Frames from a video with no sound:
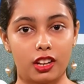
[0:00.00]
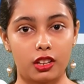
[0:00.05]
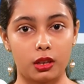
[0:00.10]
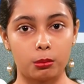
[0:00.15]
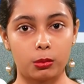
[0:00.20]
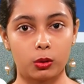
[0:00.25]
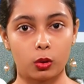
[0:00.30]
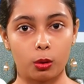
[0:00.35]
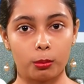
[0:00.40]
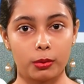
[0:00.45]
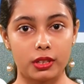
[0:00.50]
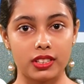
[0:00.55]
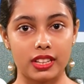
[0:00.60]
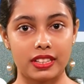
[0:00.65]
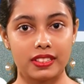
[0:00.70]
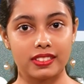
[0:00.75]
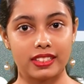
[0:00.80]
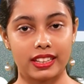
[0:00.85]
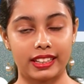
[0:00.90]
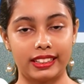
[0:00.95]
unemployment,
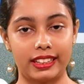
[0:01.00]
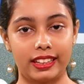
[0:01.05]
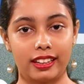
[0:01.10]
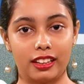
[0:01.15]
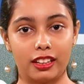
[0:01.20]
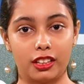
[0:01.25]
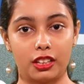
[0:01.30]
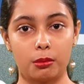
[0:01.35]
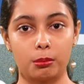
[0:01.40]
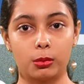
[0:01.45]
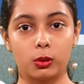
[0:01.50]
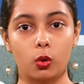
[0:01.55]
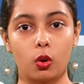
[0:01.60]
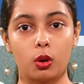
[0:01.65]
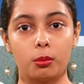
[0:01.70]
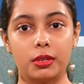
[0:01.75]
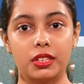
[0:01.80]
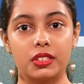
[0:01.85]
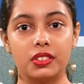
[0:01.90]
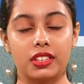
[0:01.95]
and cyclical
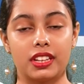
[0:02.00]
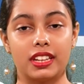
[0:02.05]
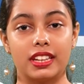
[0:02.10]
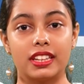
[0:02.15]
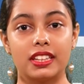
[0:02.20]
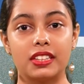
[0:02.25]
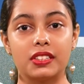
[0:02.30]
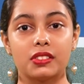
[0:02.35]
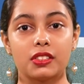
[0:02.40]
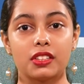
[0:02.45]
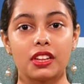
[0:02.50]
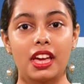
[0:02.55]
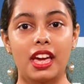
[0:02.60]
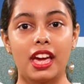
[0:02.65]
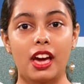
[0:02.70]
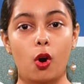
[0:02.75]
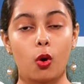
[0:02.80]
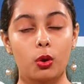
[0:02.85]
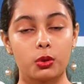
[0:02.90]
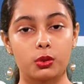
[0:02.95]
unemployment is
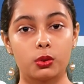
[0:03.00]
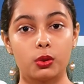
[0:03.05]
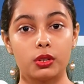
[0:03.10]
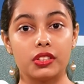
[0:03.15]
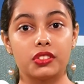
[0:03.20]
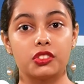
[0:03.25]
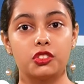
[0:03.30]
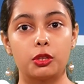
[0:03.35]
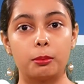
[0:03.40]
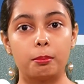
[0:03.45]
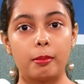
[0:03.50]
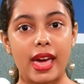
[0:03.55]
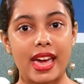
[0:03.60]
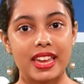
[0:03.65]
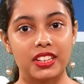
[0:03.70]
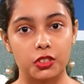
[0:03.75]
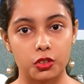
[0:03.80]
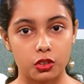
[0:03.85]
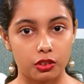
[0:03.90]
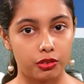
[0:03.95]
also known as
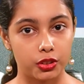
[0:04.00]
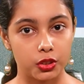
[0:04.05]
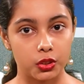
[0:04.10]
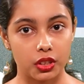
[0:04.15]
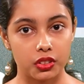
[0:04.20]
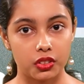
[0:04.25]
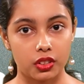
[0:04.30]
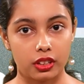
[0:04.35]
demand deficient